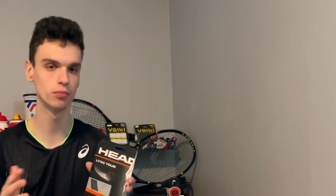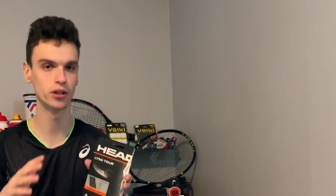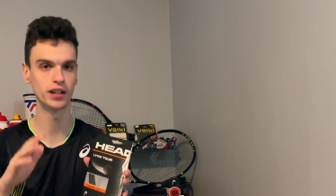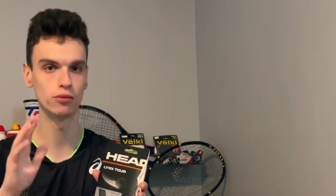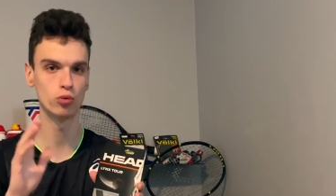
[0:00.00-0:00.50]

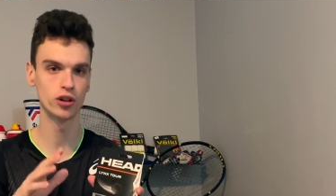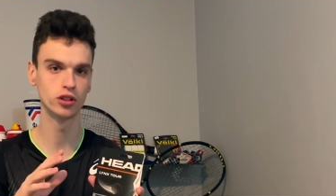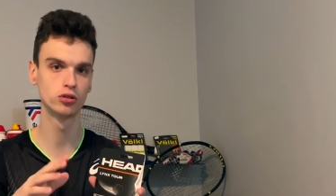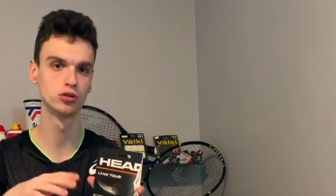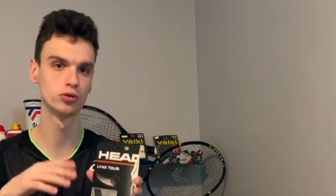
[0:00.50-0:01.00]
but I
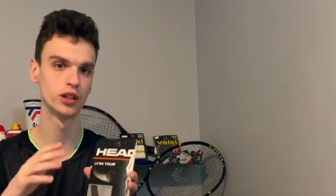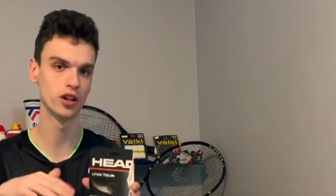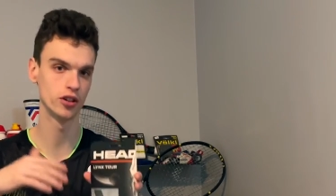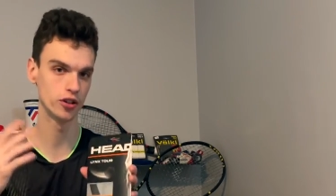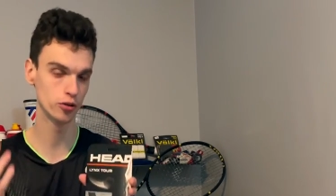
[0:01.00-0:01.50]
wanted to string
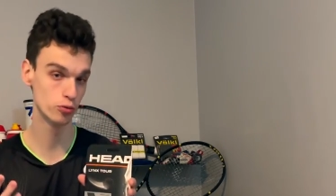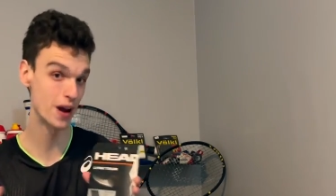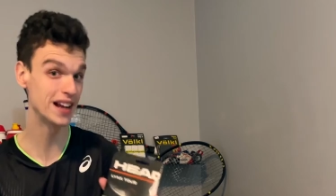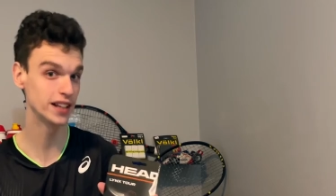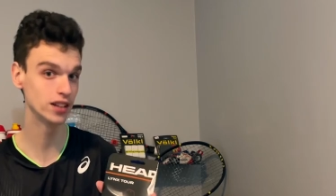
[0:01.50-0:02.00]
another
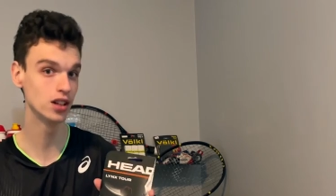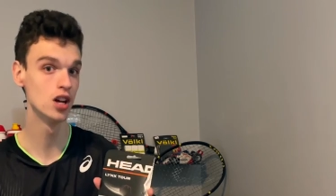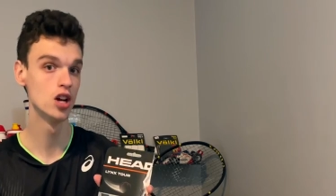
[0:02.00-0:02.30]
racket